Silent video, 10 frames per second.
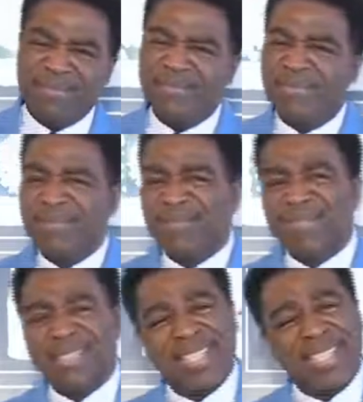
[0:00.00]

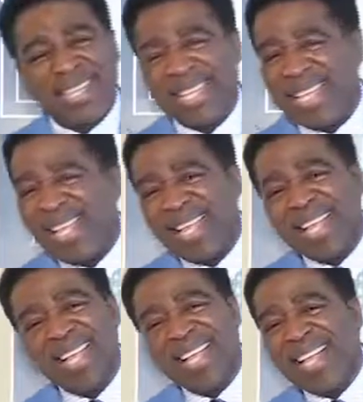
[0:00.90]
Amen.
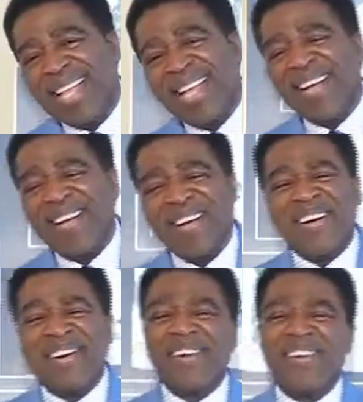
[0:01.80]

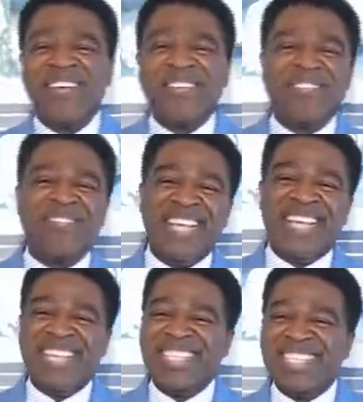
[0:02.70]
Oh
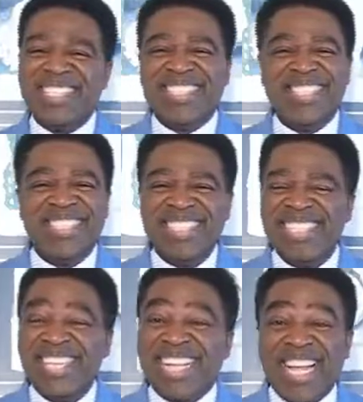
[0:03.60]
man.
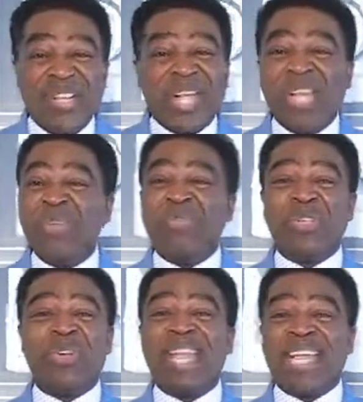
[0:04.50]
Can you can you
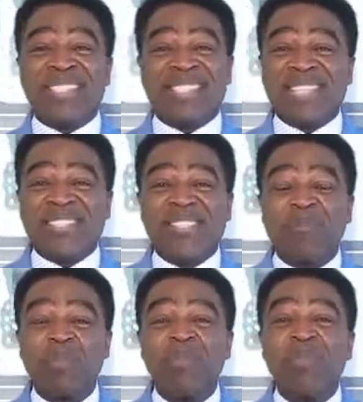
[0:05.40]
visualize this?
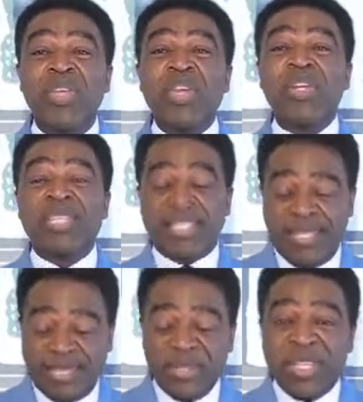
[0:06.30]
You know,
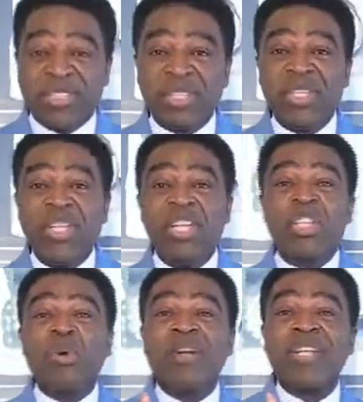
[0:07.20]
this, listen to this.
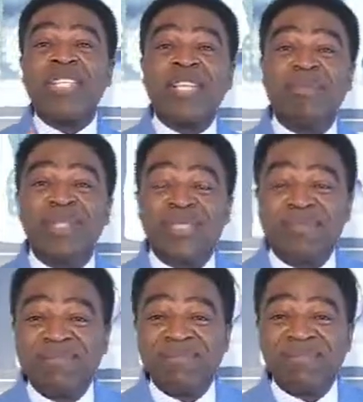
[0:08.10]
You are redeemed.
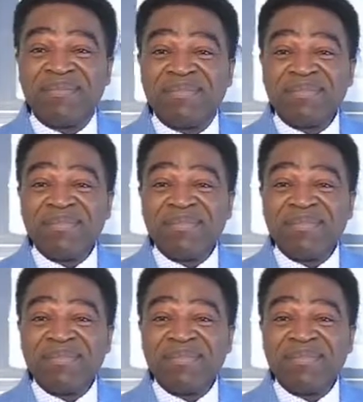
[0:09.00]
Amen.